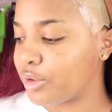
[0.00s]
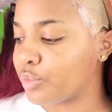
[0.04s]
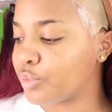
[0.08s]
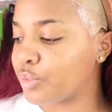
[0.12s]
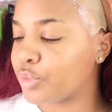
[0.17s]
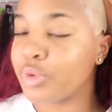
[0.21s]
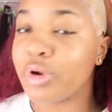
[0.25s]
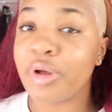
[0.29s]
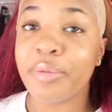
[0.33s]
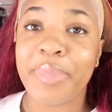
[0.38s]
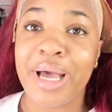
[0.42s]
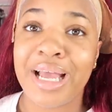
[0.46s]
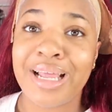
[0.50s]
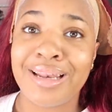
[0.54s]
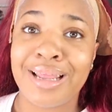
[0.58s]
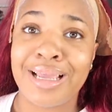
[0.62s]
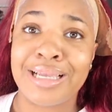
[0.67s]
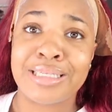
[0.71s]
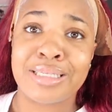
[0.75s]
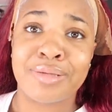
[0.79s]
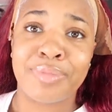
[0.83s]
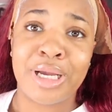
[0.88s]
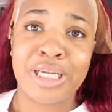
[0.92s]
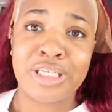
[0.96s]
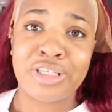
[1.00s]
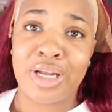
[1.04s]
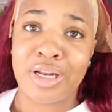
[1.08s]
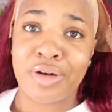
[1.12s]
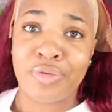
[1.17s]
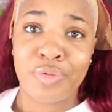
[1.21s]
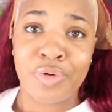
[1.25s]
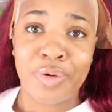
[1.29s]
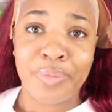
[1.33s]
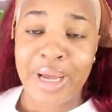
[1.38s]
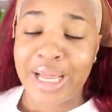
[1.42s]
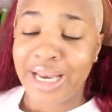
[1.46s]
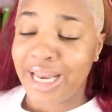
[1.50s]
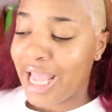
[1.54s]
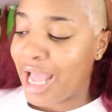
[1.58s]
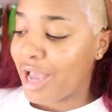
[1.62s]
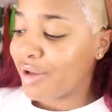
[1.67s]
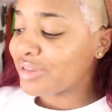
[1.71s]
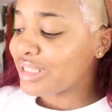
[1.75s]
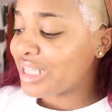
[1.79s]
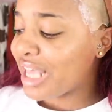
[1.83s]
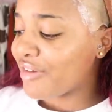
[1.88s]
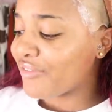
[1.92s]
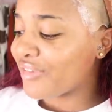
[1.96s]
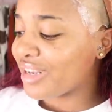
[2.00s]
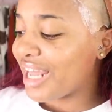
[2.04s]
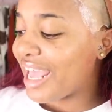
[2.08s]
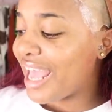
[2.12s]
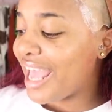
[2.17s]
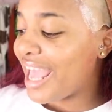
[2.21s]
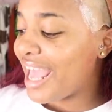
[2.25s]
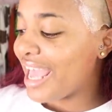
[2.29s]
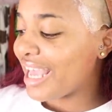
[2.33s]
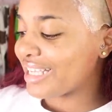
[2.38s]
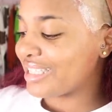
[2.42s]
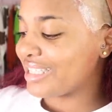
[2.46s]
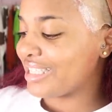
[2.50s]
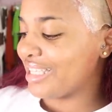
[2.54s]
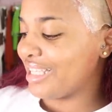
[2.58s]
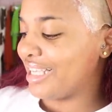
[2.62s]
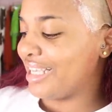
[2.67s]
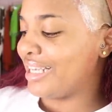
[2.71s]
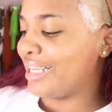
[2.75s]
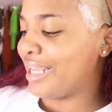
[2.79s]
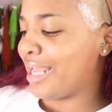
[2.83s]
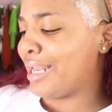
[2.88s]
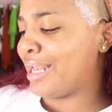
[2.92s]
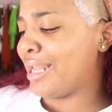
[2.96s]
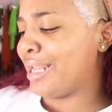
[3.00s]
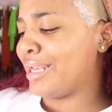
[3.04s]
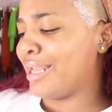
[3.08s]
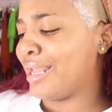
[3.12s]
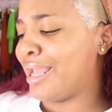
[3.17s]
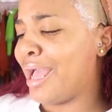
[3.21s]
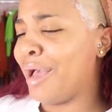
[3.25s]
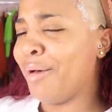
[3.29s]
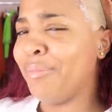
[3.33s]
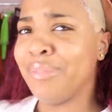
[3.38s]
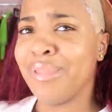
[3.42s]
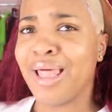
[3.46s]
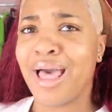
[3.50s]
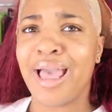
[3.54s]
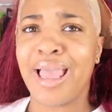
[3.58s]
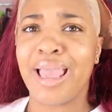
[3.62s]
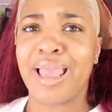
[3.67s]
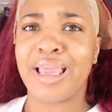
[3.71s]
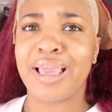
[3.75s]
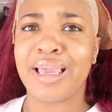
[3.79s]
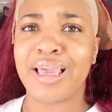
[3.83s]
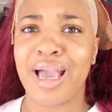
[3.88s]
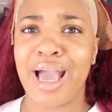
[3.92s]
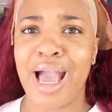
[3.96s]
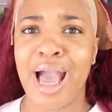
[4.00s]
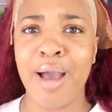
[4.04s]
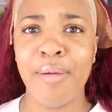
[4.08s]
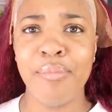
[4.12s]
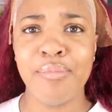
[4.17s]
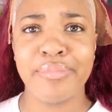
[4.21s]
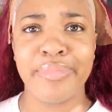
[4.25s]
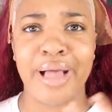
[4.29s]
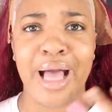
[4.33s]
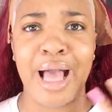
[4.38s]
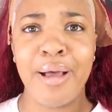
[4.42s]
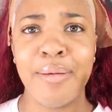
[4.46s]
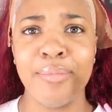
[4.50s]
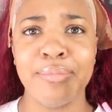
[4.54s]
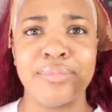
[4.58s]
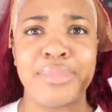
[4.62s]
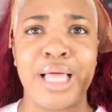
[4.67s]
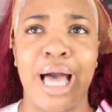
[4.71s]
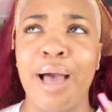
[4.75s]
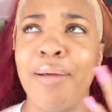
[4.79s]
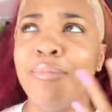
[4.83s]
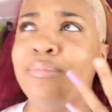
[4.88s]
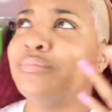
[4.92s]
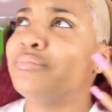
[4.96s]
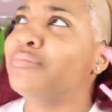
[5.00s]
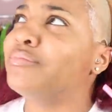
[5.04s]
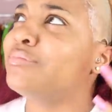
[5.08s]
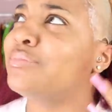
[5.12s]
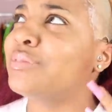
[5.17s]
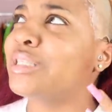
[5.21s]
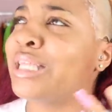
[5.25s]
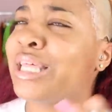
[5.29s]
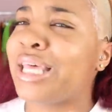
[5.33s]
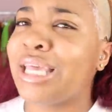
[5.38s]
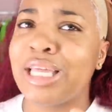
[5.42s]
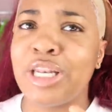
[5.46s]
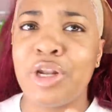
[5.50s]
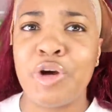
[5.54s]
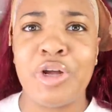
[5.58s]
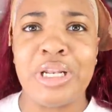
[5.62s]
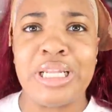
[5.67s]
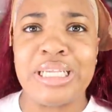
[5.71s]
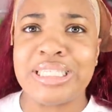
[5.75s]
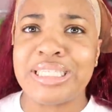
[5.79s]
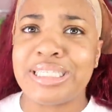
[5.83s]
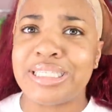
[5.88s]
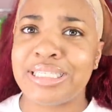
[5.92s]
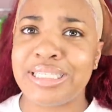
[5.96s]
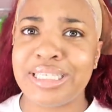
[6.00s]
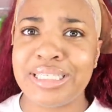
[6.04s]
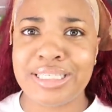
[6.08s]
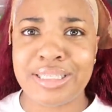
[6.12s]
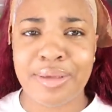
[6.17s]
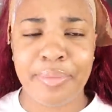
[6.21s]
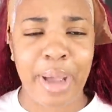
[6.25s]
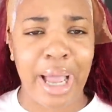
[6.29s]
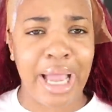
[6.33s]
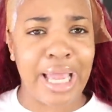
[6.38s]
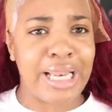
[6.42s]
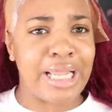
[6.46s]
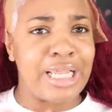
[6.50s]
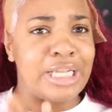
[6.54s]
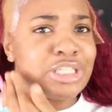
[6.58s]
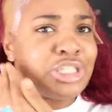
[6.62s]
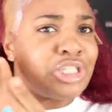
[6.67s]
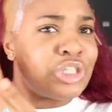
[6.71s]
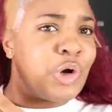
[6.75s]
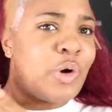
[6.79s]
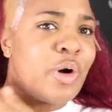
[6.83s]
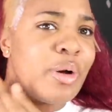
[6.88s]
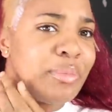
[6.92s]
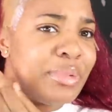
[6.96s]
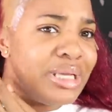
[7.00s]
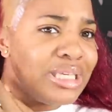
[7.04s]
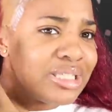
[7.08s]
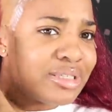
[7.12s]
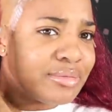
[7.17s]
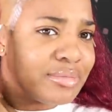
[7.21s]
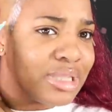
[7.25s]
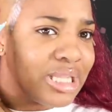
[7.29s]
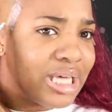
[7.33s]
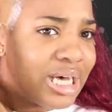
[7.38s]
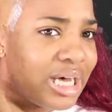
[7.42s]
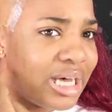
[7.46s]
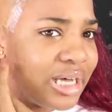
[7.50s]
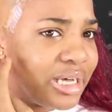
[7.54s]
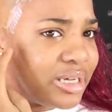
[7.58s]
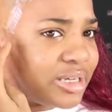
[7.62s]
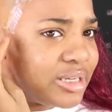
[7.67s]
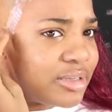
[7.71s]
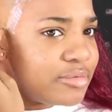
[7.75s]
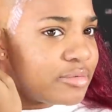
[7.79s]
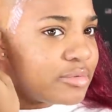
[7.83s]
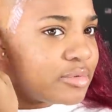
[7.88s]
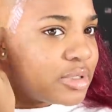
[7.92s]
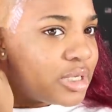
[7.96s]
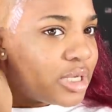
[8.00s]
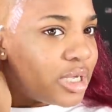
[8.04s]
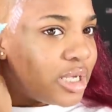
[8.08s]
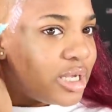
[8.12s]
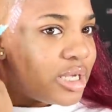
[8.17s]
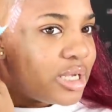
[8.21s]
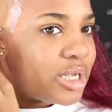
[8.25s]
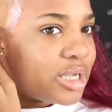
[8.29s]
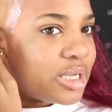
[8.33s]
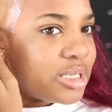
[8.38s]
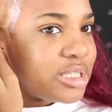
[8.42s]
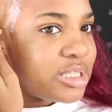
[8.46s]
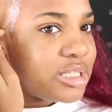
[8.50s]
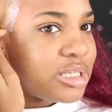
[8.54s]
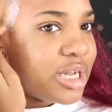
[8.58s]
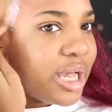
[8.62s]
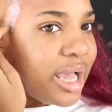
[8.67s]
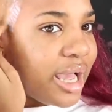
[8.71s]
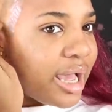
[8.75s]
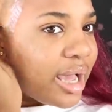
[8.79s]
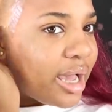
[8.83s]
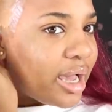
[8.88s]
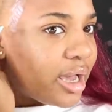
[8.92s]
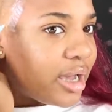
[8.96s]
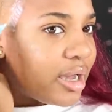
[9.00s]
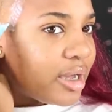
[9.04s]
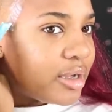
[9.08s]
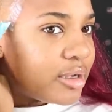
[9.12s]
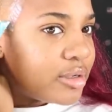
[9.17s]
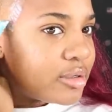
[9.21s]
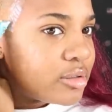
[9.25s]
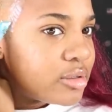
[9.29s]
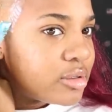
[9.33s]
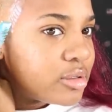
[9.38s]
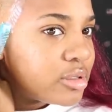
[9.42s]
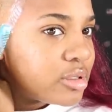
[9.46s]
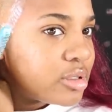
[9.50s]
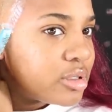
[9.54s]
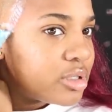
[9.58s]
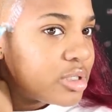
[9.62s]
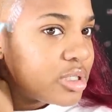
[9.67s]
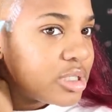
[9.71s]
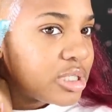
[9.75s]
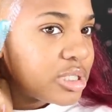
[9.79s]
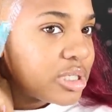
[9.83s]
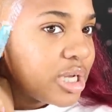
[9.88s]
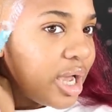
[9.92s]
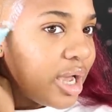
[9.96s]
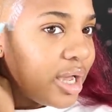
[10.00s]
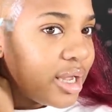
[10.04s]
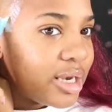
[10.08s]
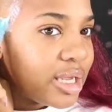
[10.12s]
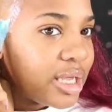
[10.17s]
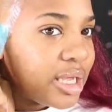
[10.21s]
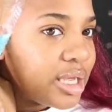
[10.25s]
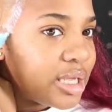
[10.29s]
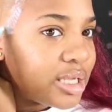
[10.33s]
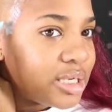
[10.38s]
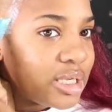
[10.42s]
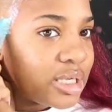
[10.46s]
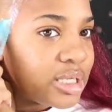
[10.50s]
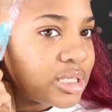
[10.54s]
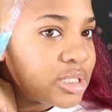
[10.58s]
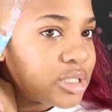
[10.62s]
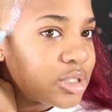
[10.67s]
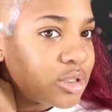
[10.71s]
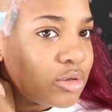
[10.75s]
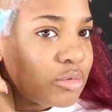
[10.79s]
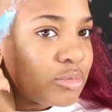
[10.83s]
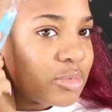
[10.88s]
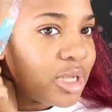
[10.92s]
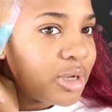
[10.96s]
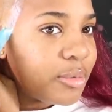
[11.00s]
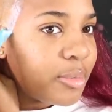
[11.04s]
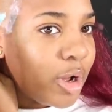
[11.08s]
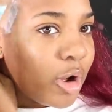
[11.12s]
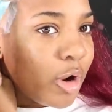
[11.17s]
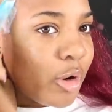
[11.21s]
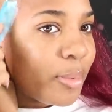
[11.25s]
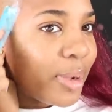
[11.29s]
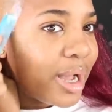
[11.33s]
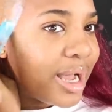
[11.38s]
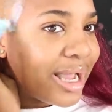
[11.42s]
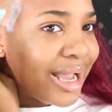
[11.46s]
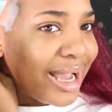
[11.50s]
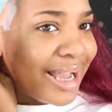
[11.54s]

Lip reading: to ruin my day. Somebody trying to ruin my day. I was having an excellent day that day. I'm like, I'm clicking on it to see somebody showing me some love. Ciao. Shawty then zoomed in on my